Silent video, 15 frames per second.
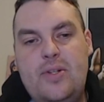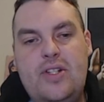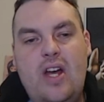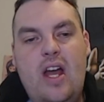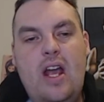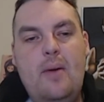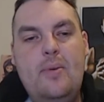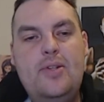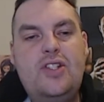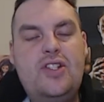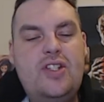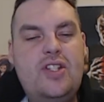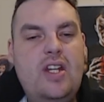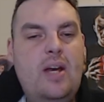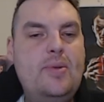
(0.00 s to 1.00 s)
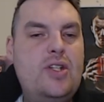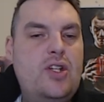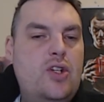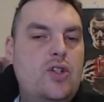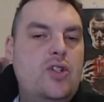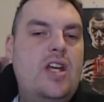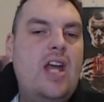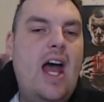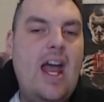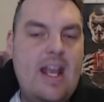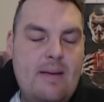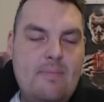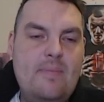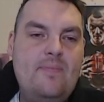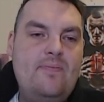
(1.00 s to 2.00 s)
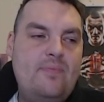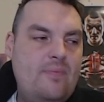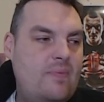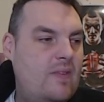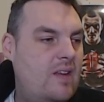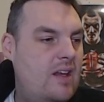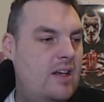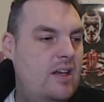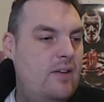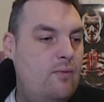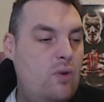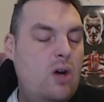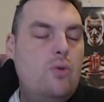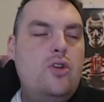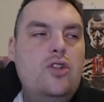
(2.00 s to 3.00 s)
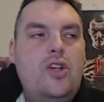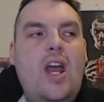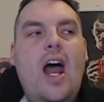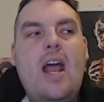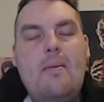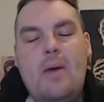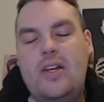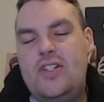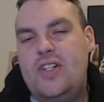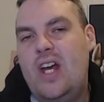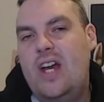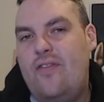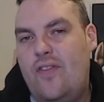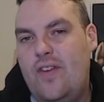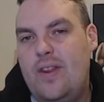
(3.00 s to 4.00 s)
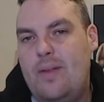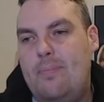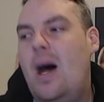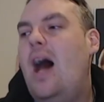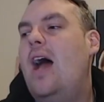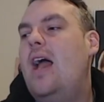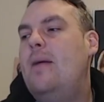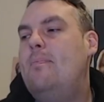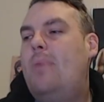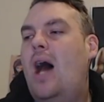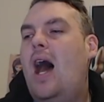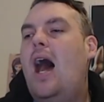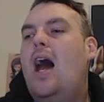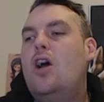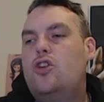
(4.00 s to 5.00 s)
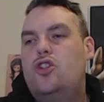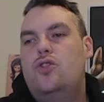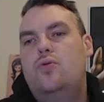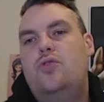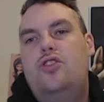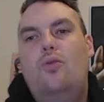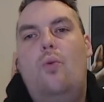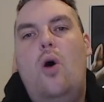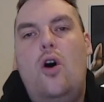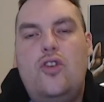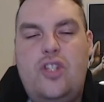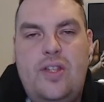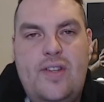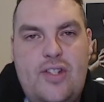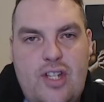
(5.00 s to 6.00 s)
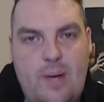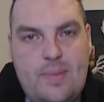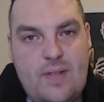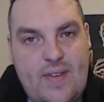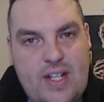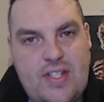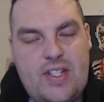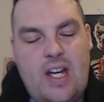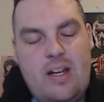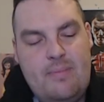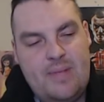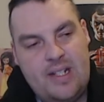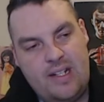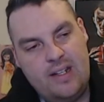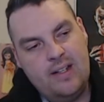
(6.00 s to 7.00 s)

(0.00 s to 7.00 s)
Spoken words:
a good game. Real good game, I'd say, for the impartial to watch in the terms of excitement.